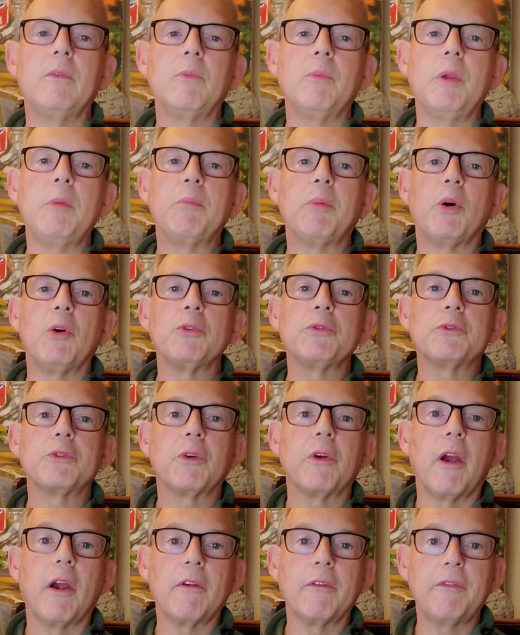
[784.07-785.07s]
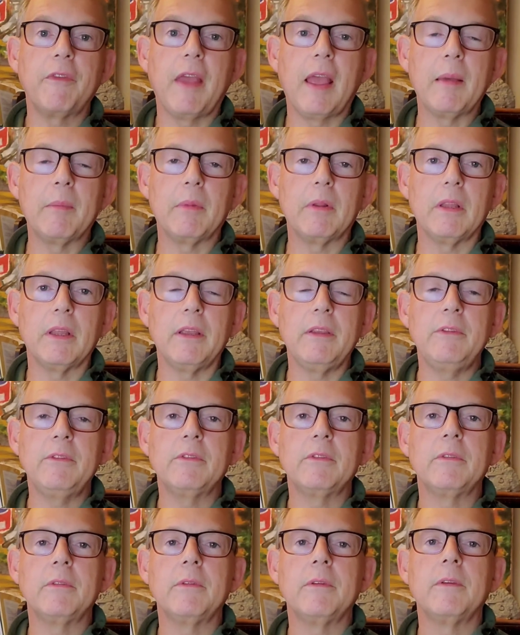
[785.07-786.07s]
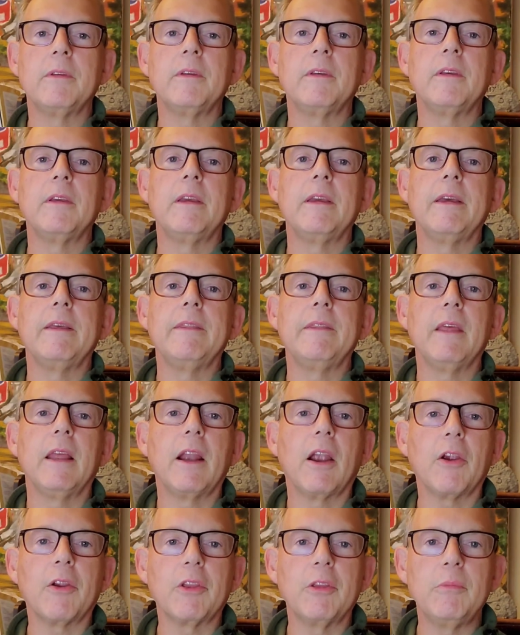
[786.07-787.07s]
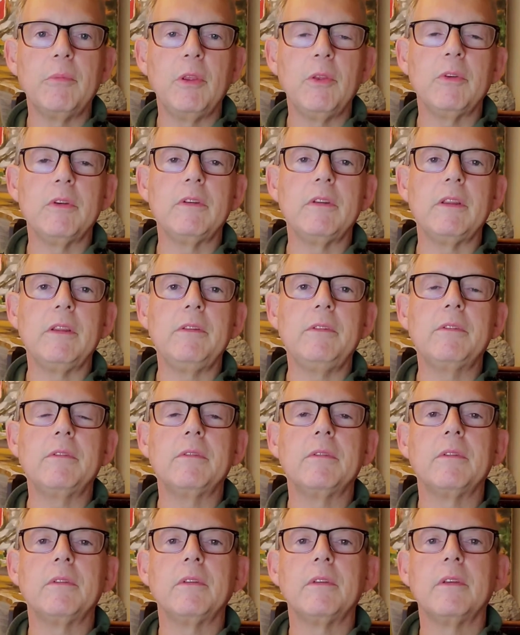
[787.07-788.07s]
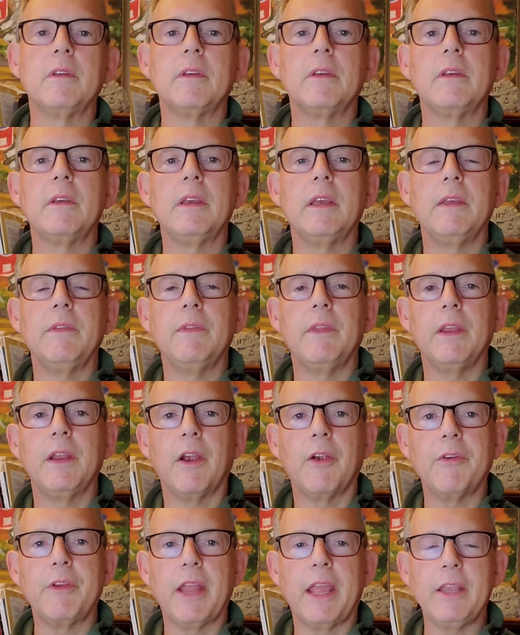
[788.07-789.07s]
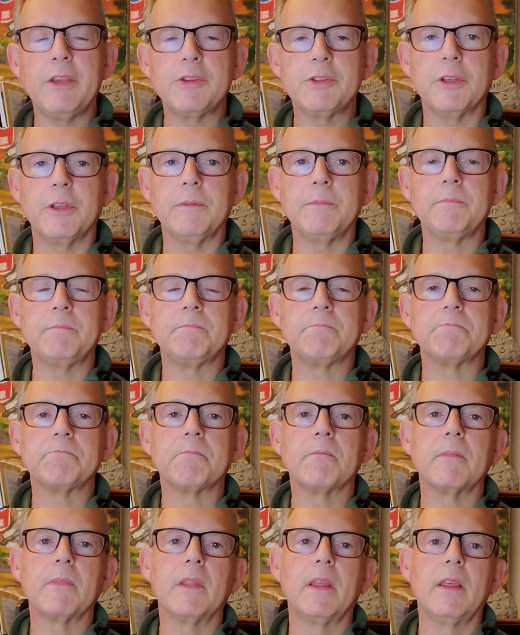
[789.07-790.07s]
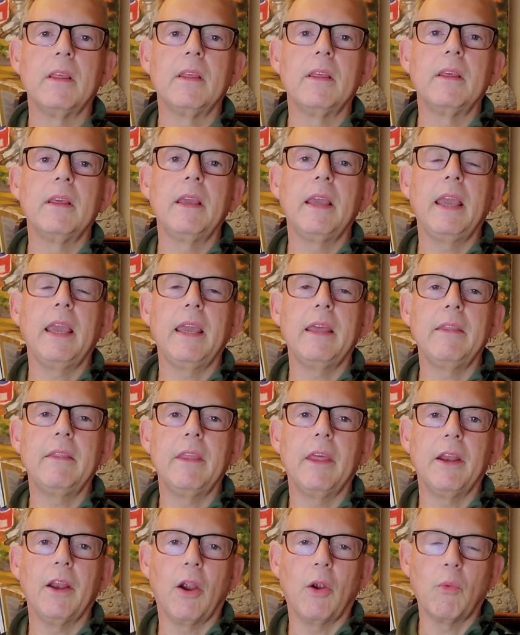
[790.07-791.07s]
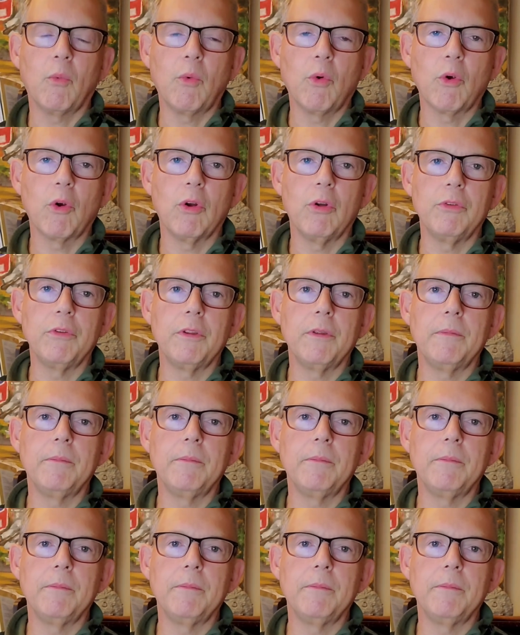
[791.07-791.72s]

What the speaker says: we bolster our families, and then our communities, and then our nation, and then our world.